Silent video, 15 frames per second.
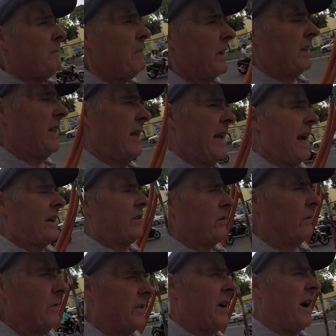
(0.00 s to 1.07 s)
But the
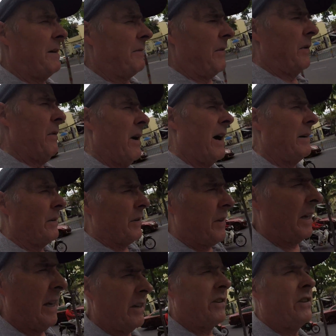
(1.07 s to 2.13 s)
actual time of arrival
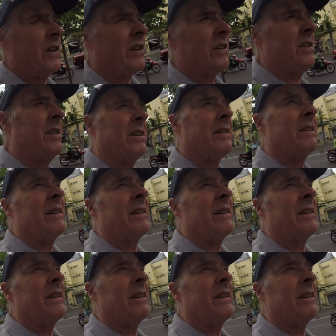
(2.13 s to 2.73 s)
thing is just,